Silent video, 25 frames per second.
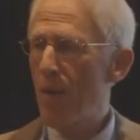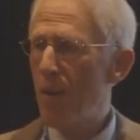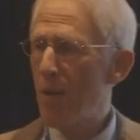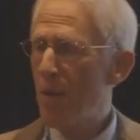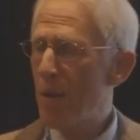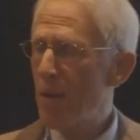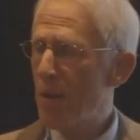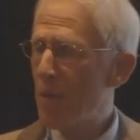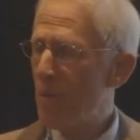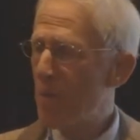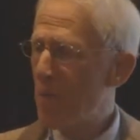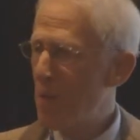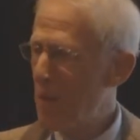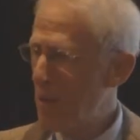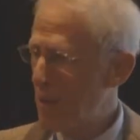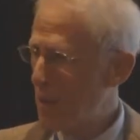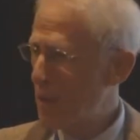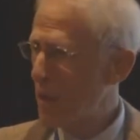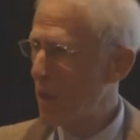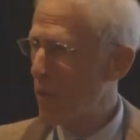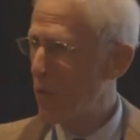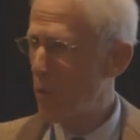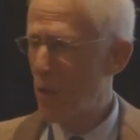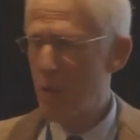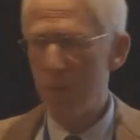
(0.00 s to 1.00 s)
the peace
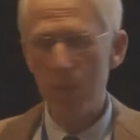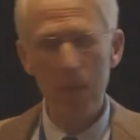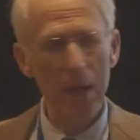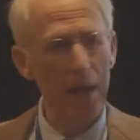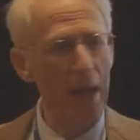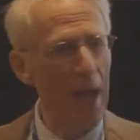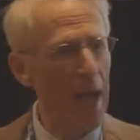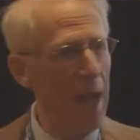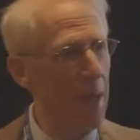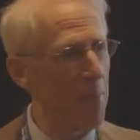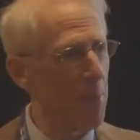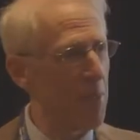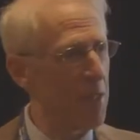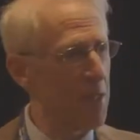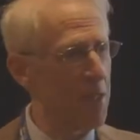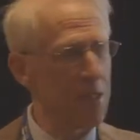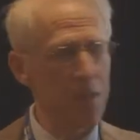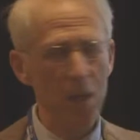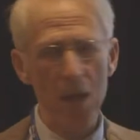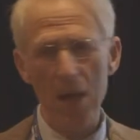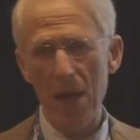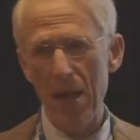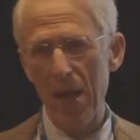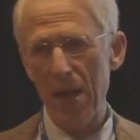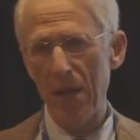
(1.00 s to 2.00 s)
agreement had been
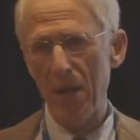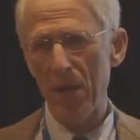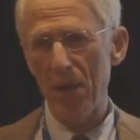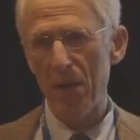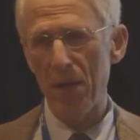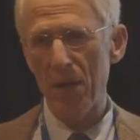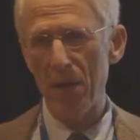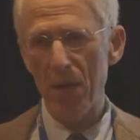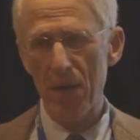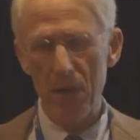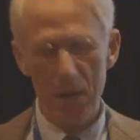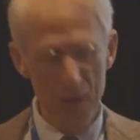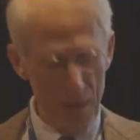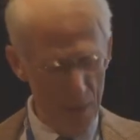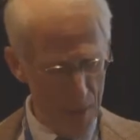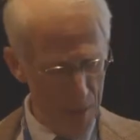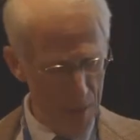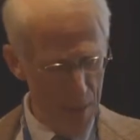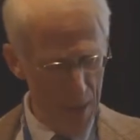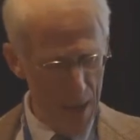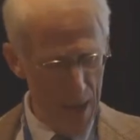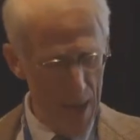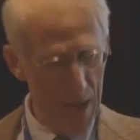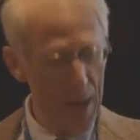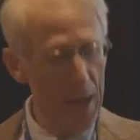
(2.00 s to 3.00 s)
signed,
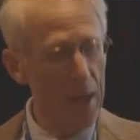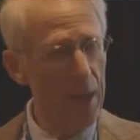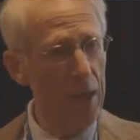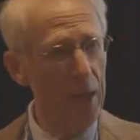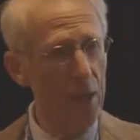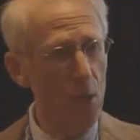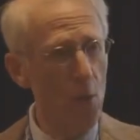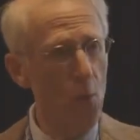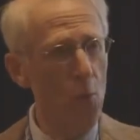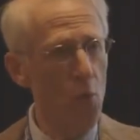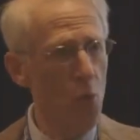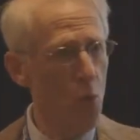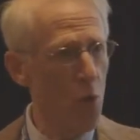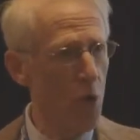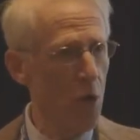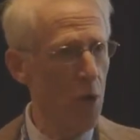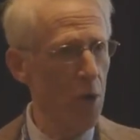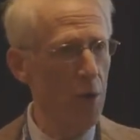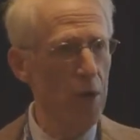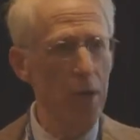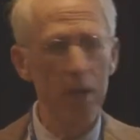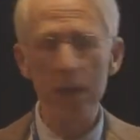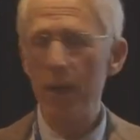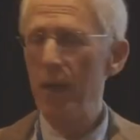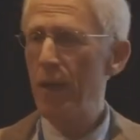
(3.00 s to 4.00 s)
ending the
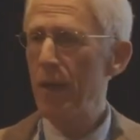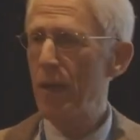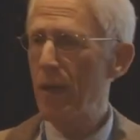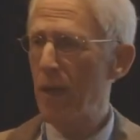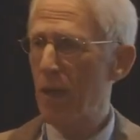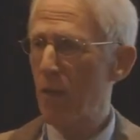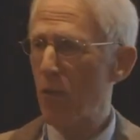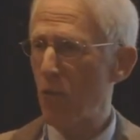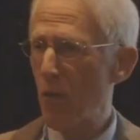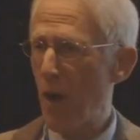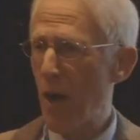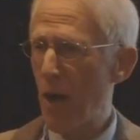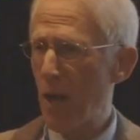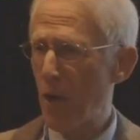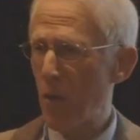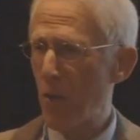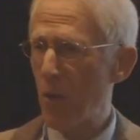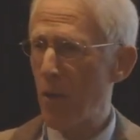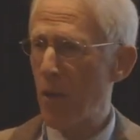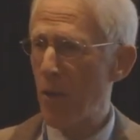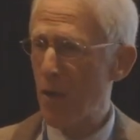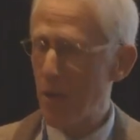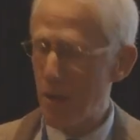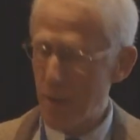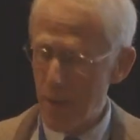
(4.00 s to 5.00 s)
war in
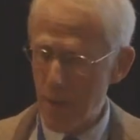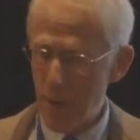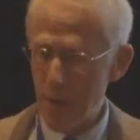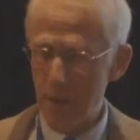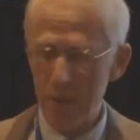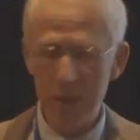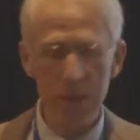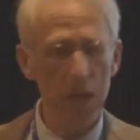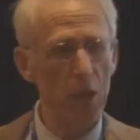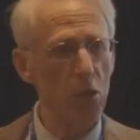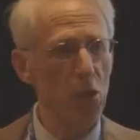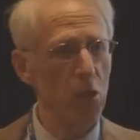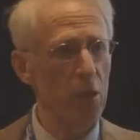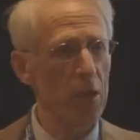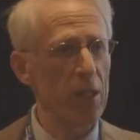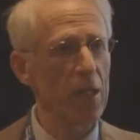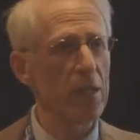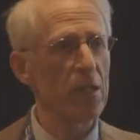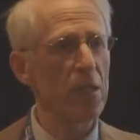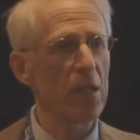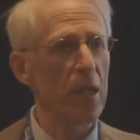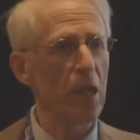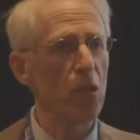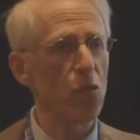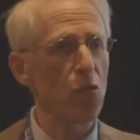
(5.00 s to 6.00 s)
Nicaragua and essentially
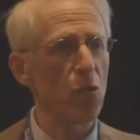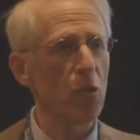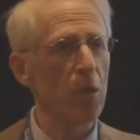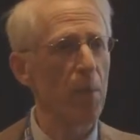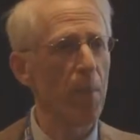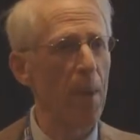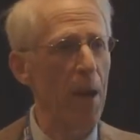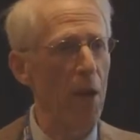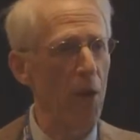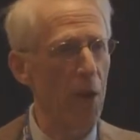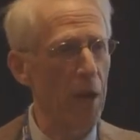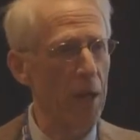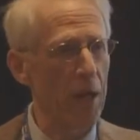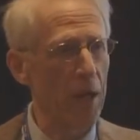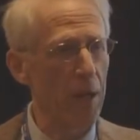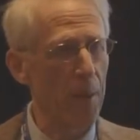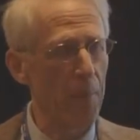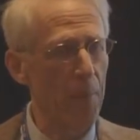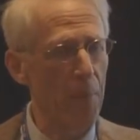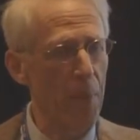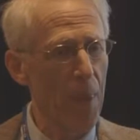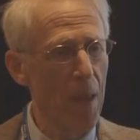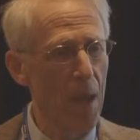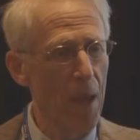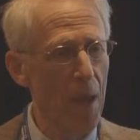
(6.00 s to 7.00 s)
in Central America.
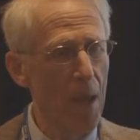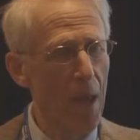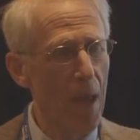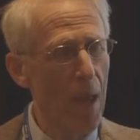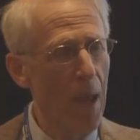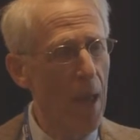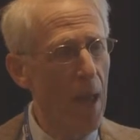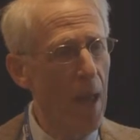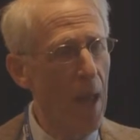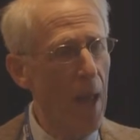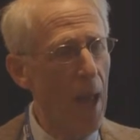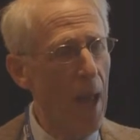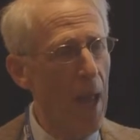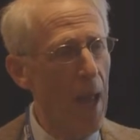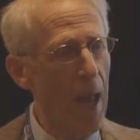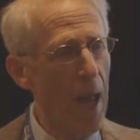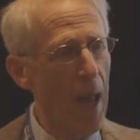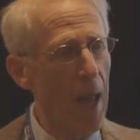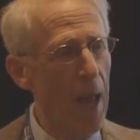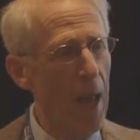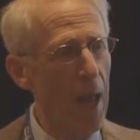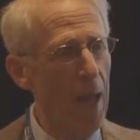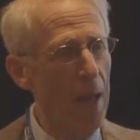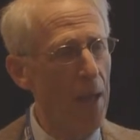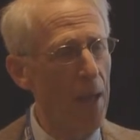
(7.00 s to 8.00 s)

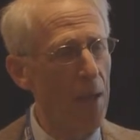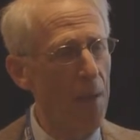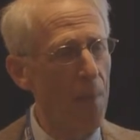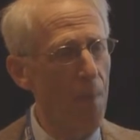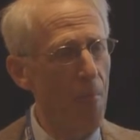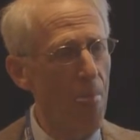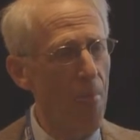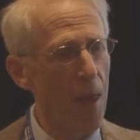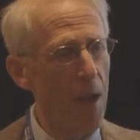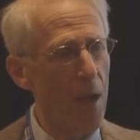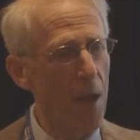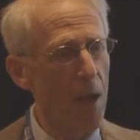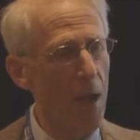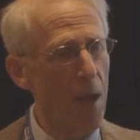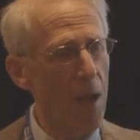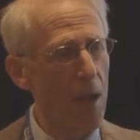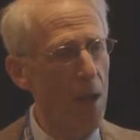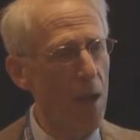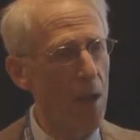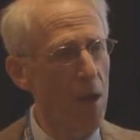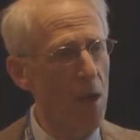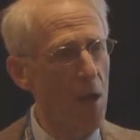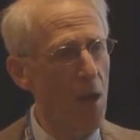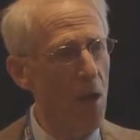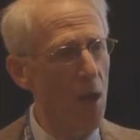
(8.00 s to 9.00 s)
And
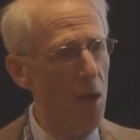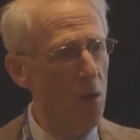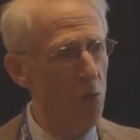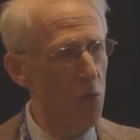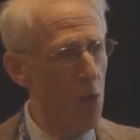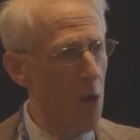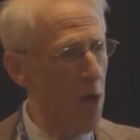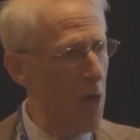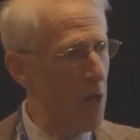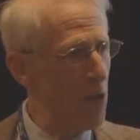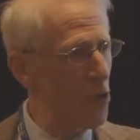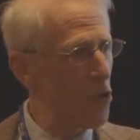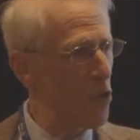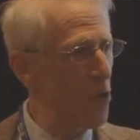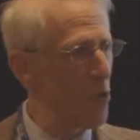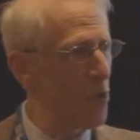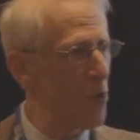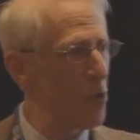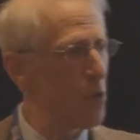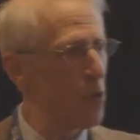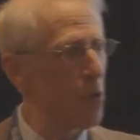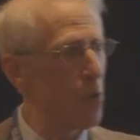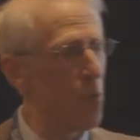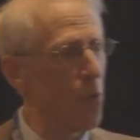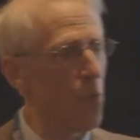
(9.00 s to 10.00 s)
Carl
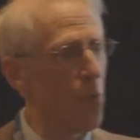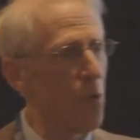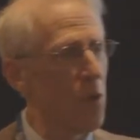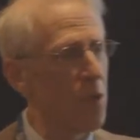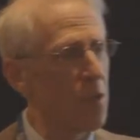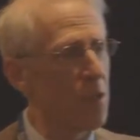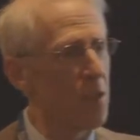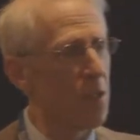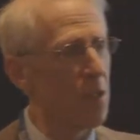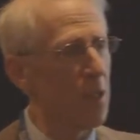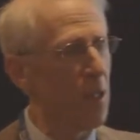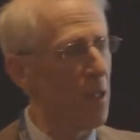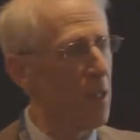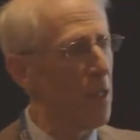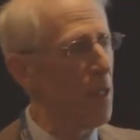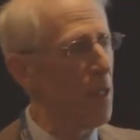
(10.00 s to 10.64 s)
Rogers was